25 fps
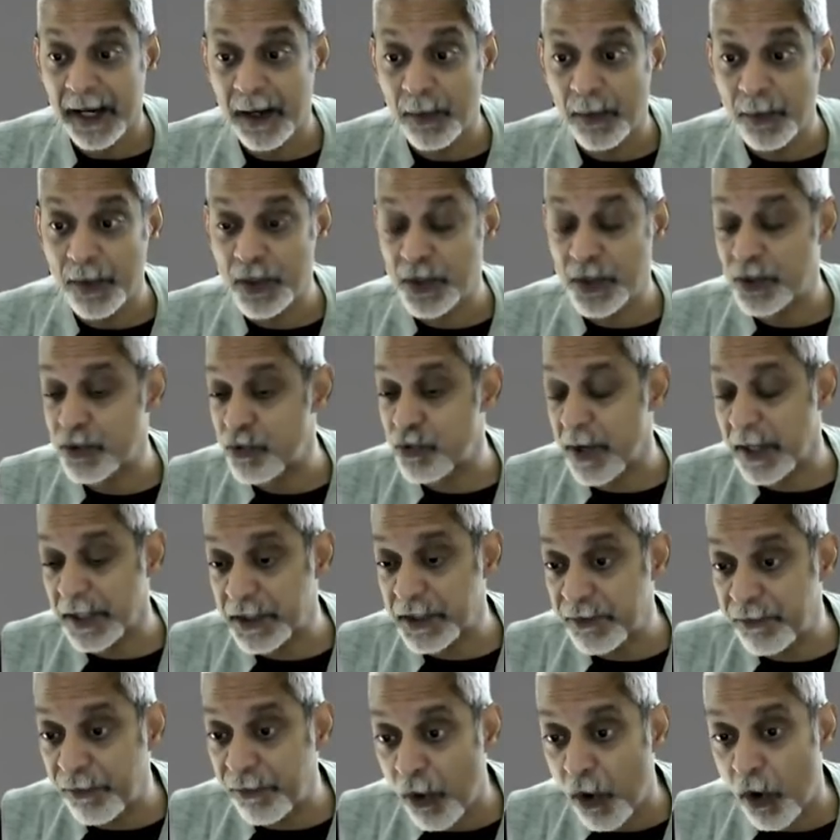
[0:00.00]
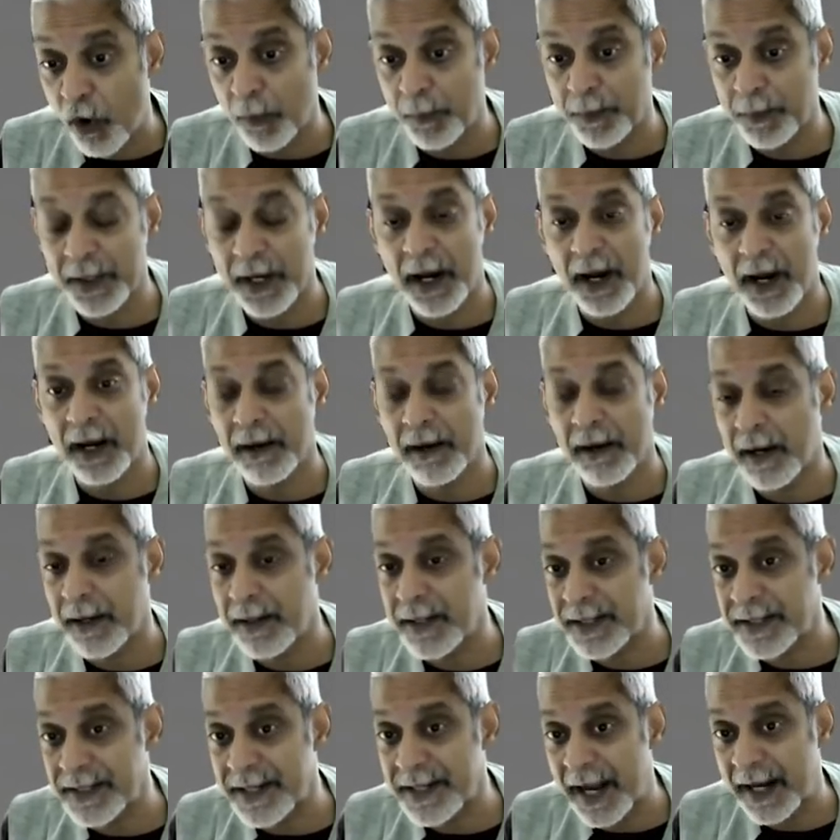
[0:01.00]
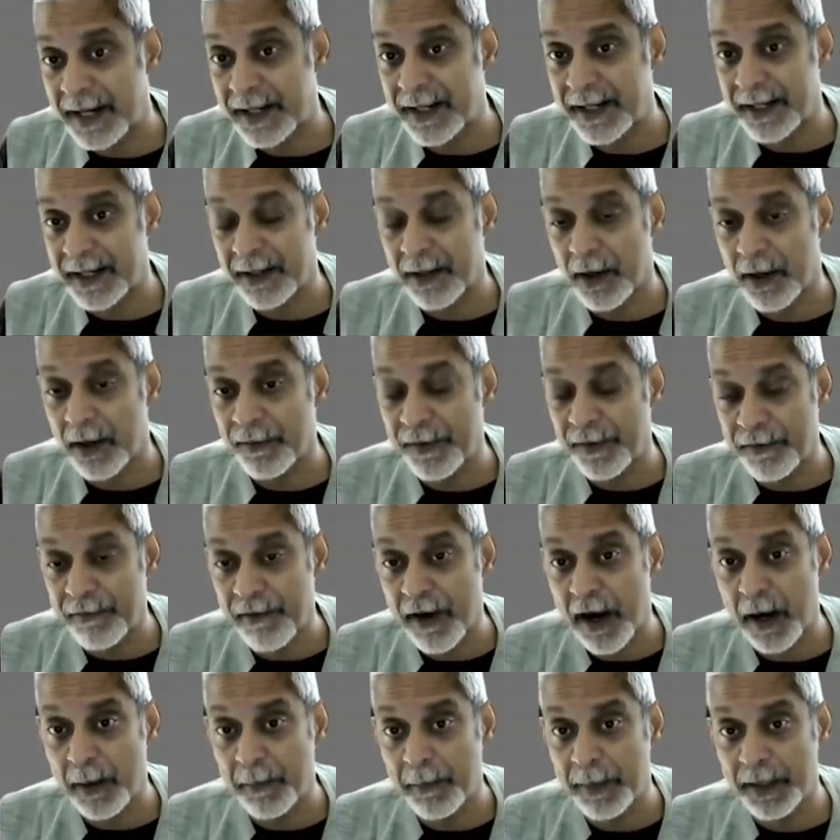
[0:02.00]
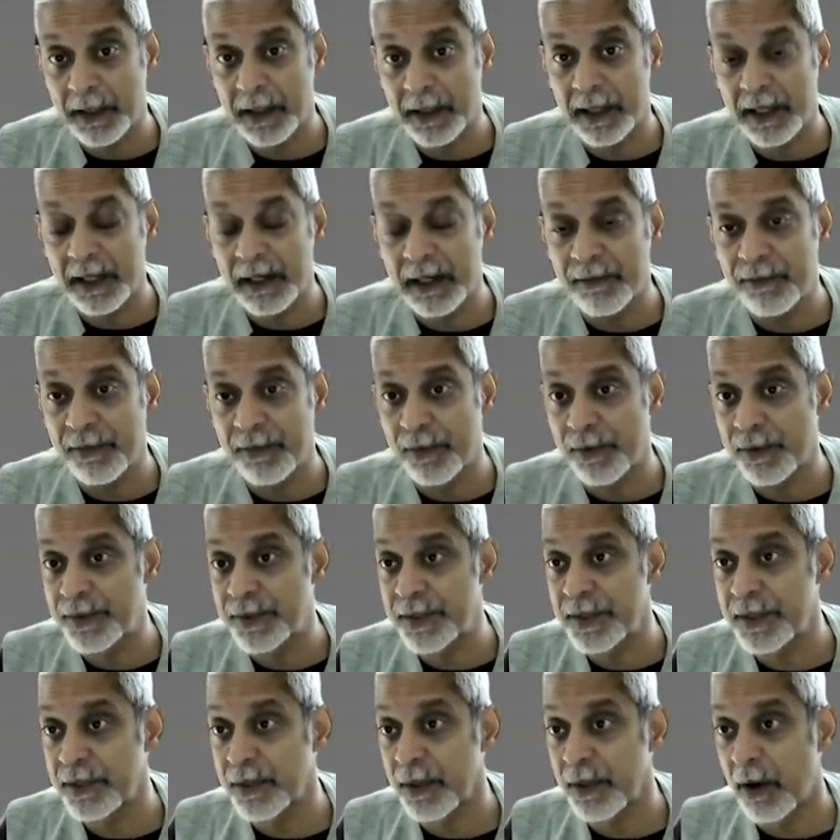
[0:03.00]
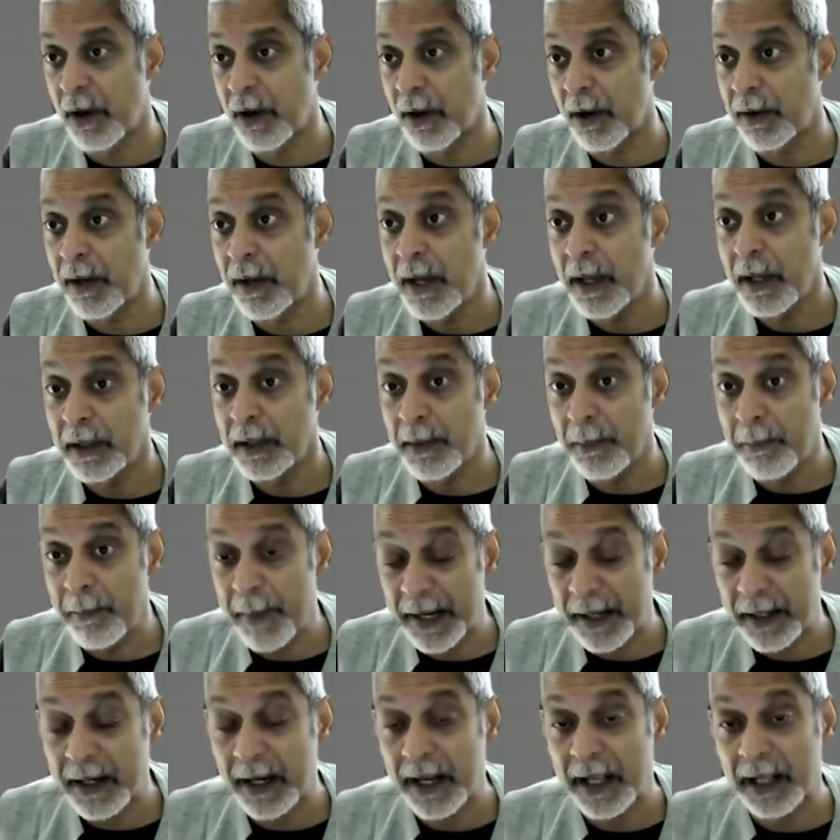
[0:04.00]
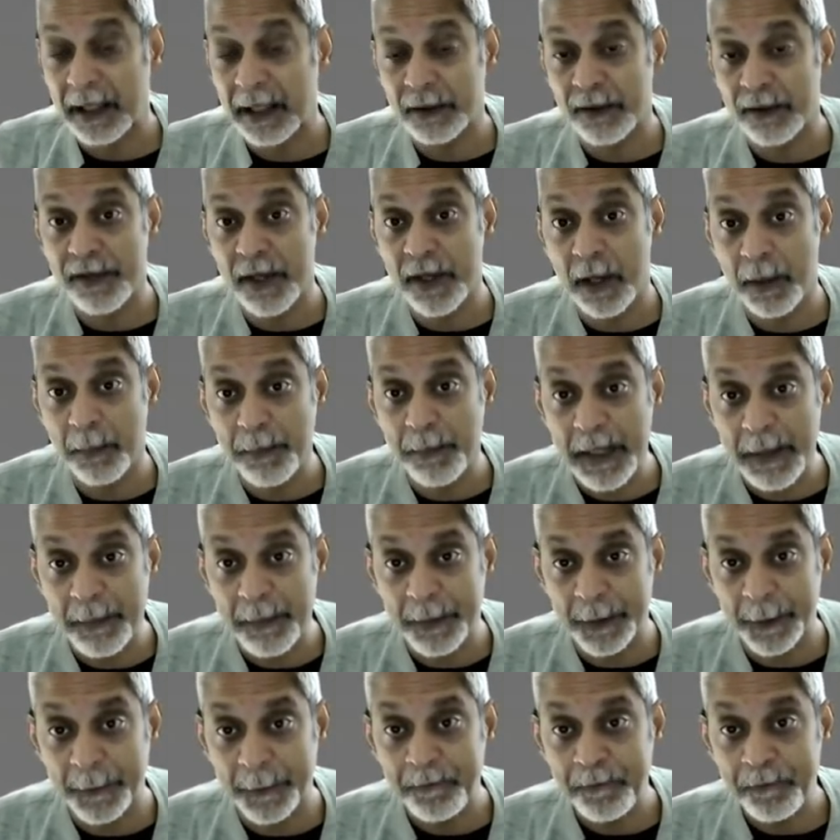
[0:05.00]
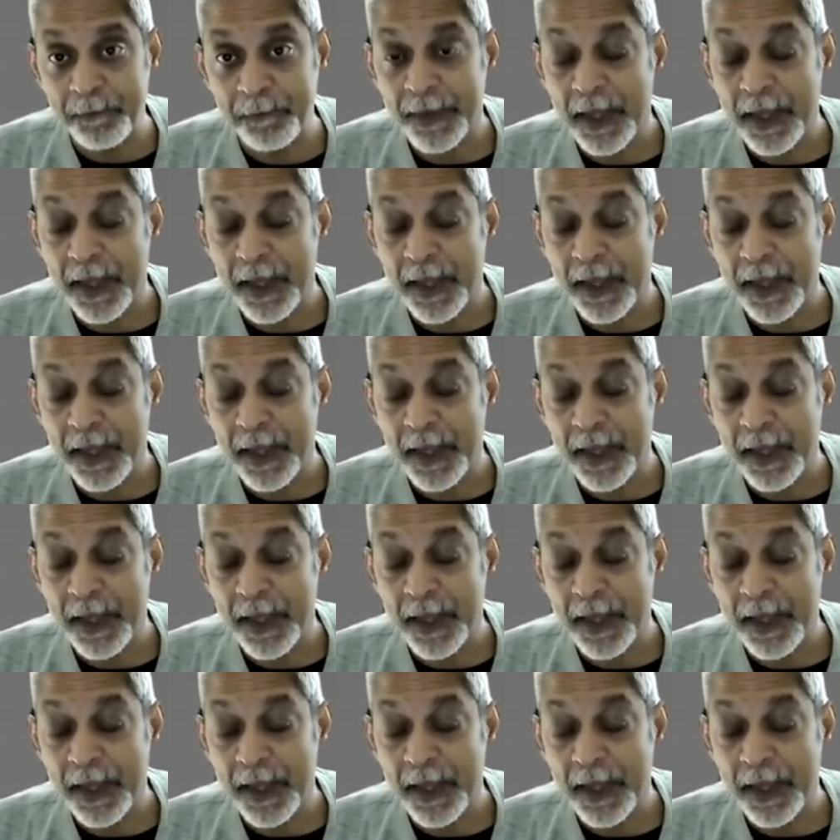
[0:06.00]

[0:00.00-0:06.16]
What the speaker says: which has transformed our understanding of environmental influences on the mental health of young people.